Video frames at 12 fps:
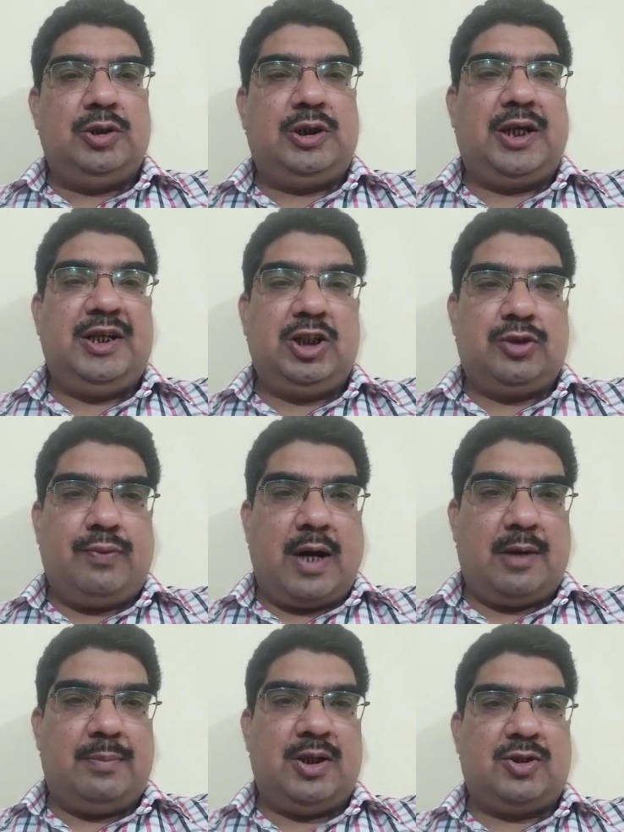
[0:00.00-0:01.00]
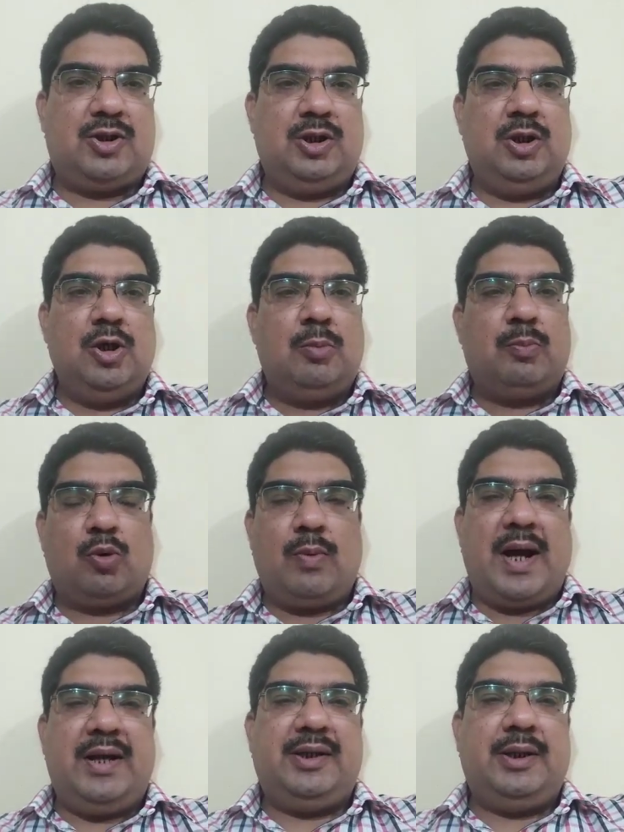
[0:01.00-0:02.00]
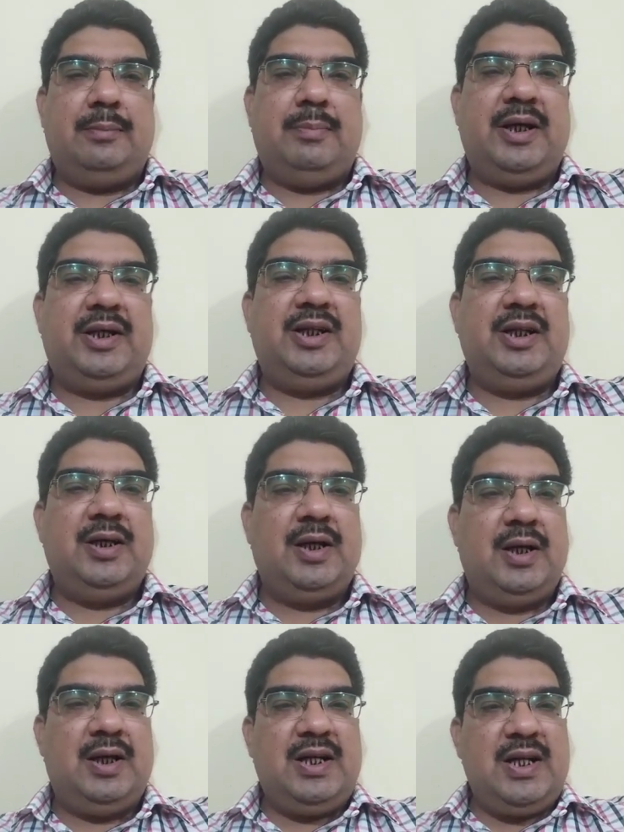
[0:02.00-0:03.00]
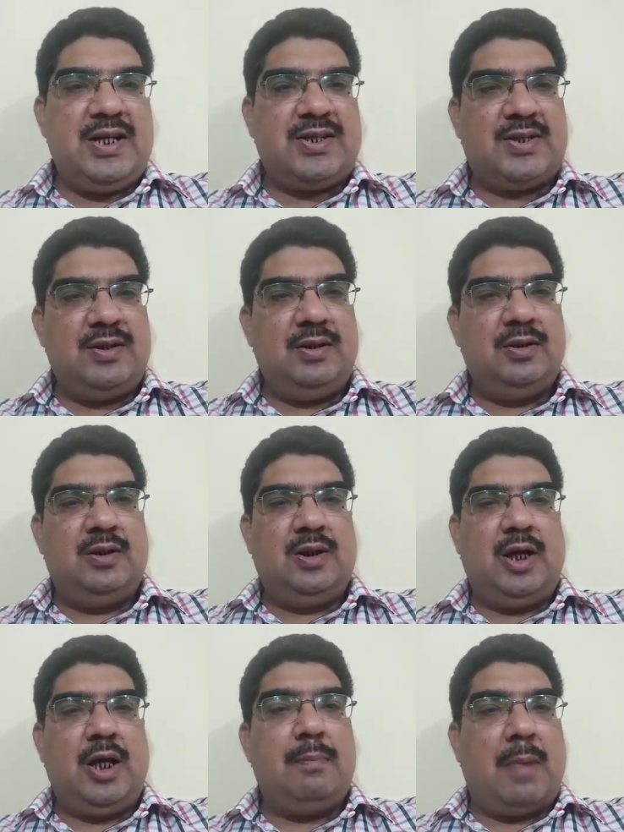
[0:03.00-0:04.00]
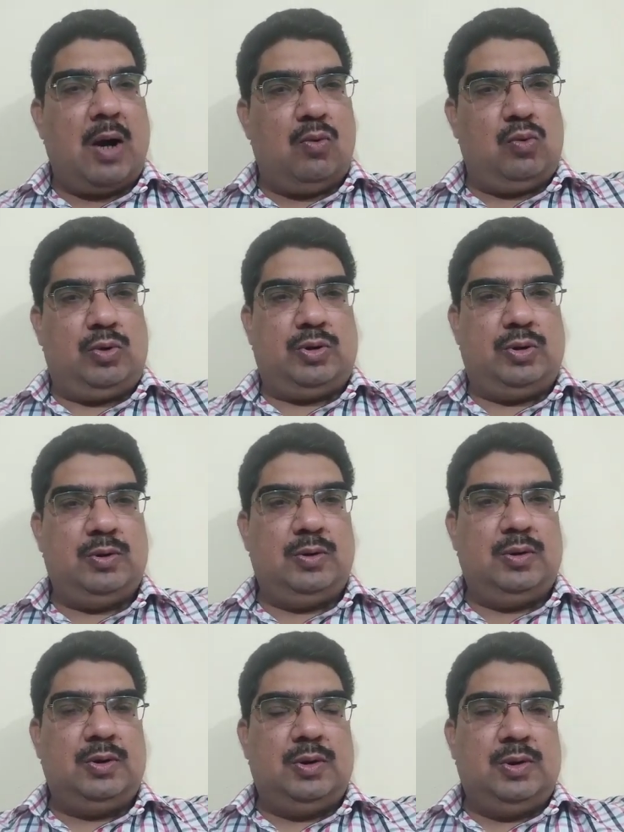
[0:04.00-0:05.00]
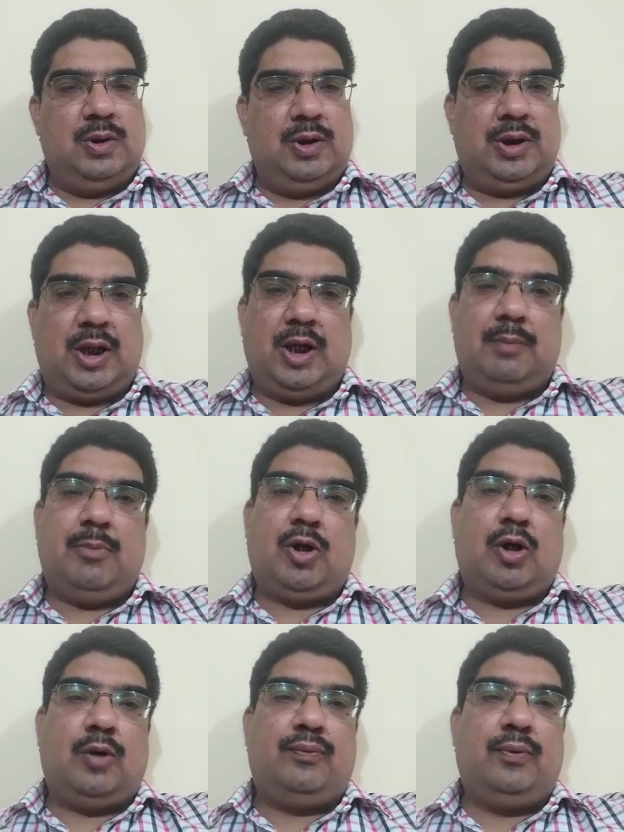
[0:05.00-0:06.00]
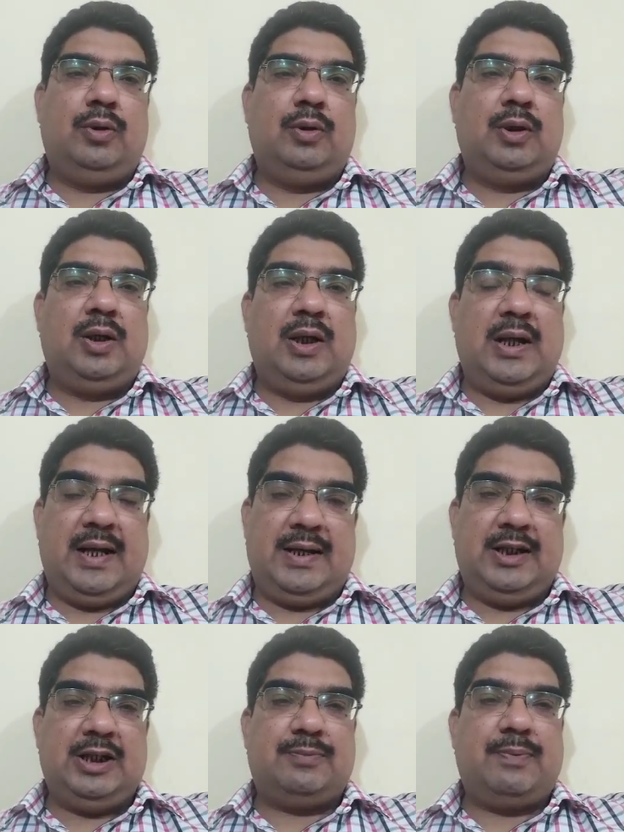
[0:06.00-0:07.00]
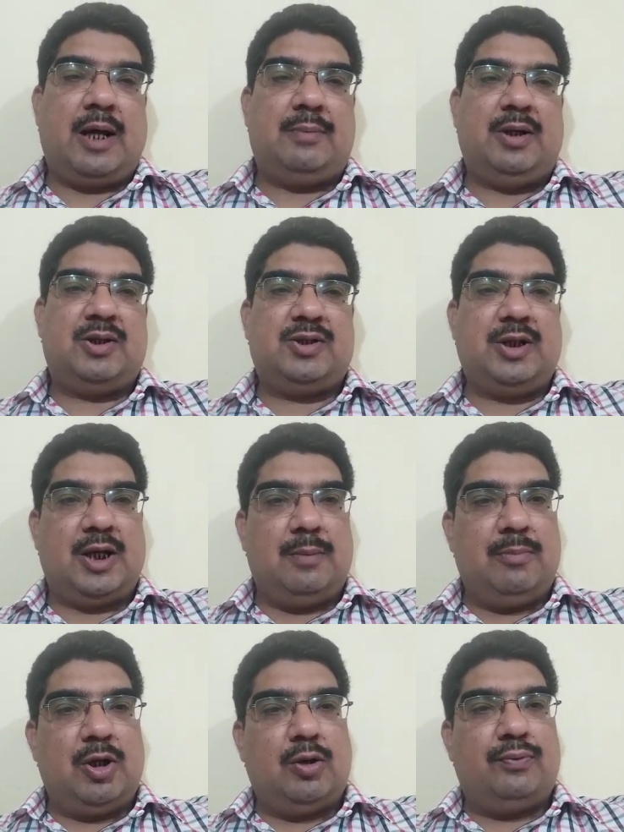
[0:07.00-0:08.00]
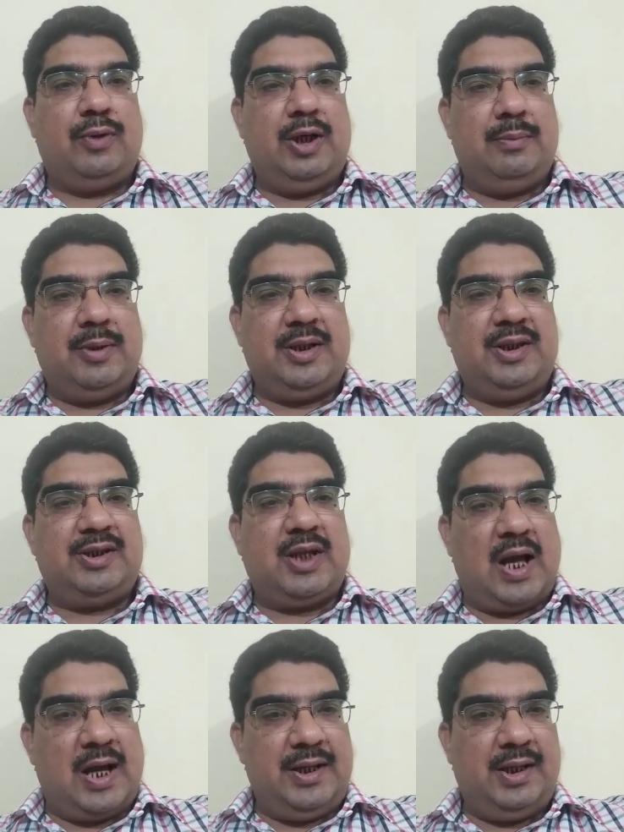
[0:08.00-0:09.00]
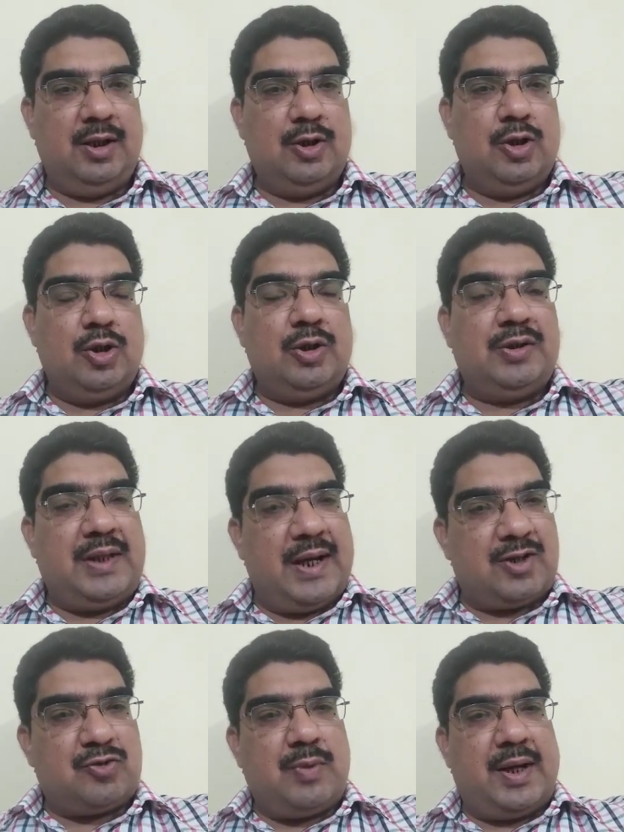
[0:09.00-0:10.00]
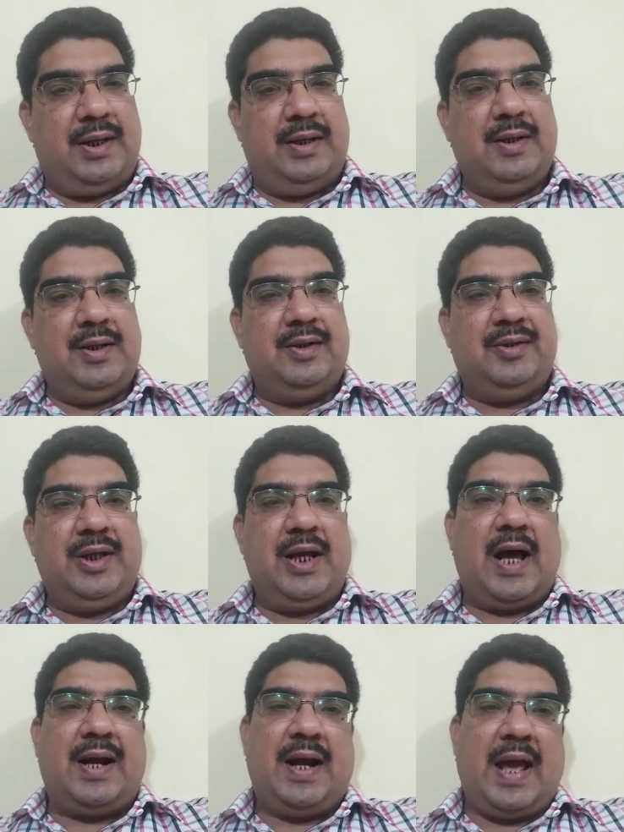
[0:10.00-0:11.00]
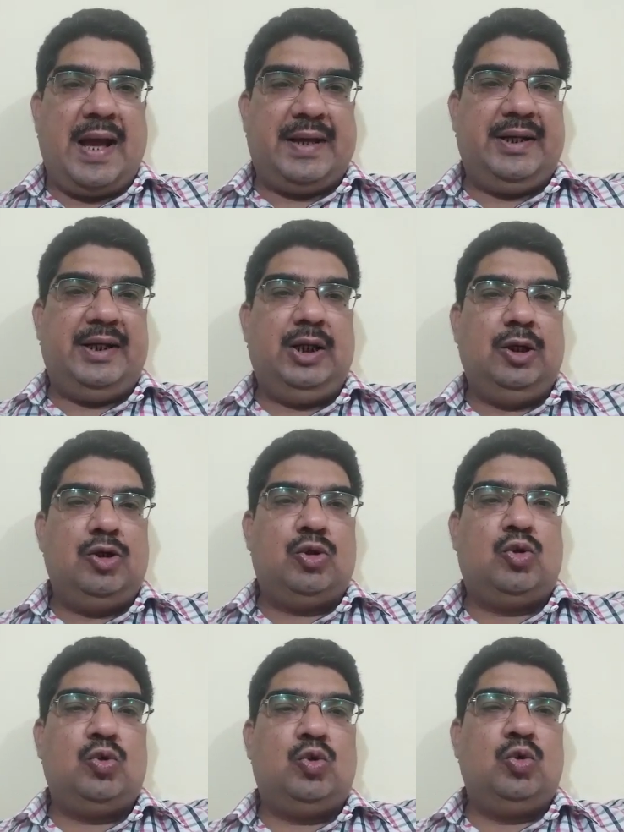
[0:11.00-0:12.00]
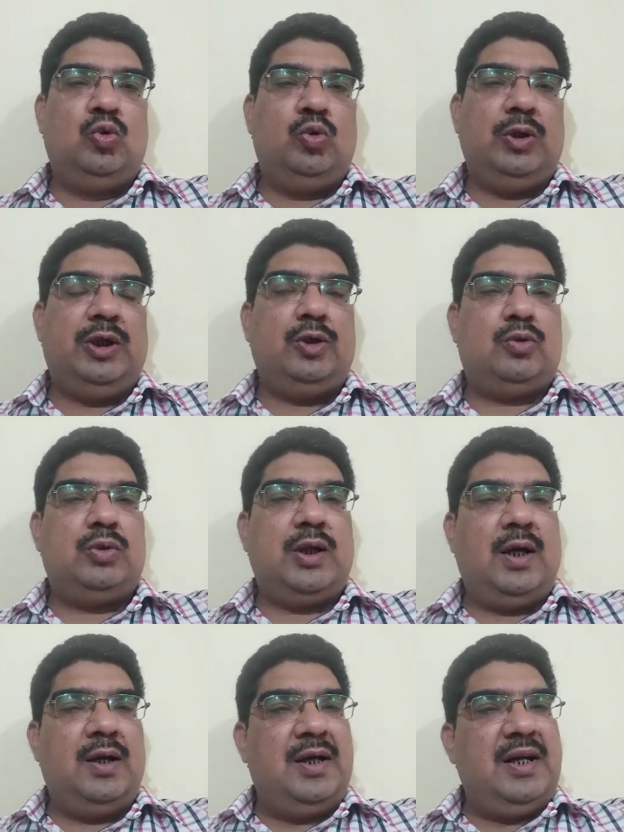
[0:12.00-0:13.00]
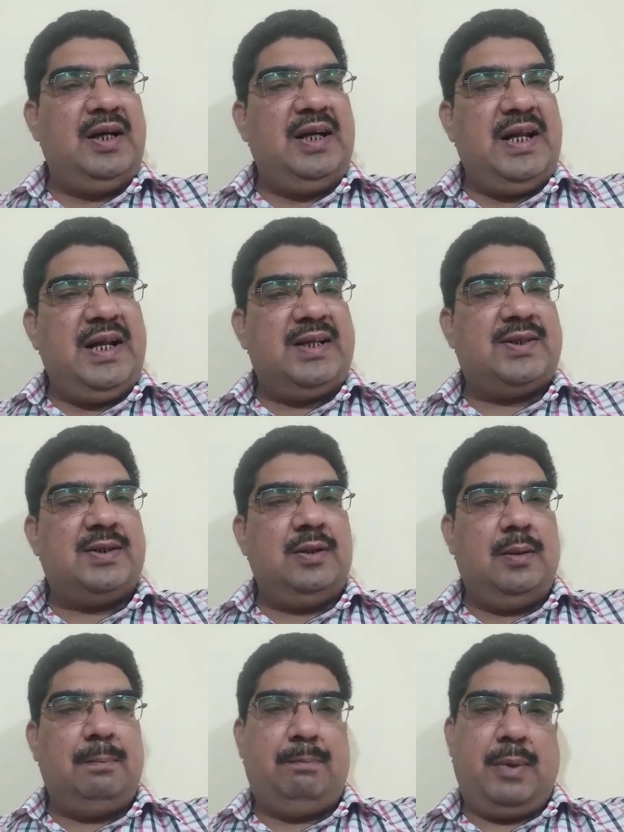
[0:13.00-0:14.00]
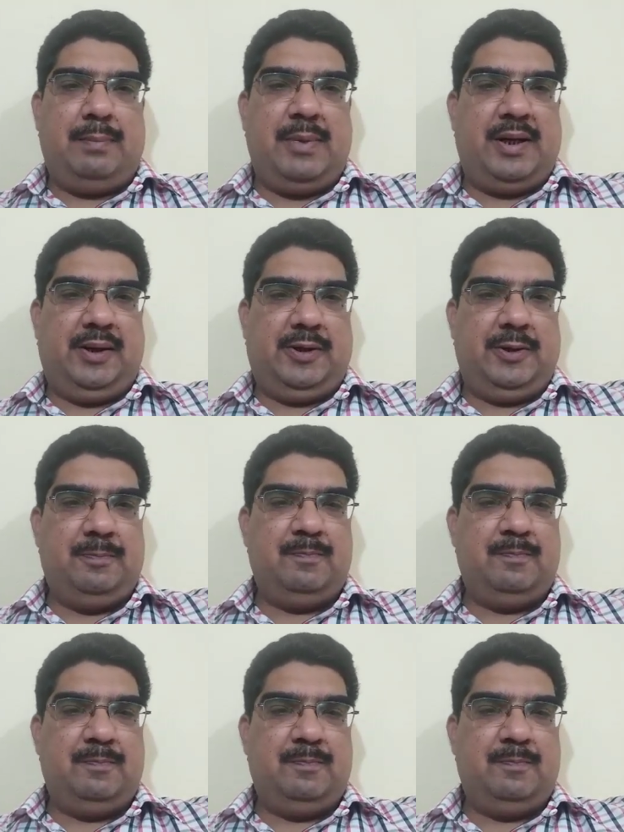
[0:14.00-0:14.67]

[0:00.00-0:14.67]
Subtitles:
the rich farmers provide them very less amount. The number of landless farmers, the number of labor is high. That's why they are agree to do into the less payment.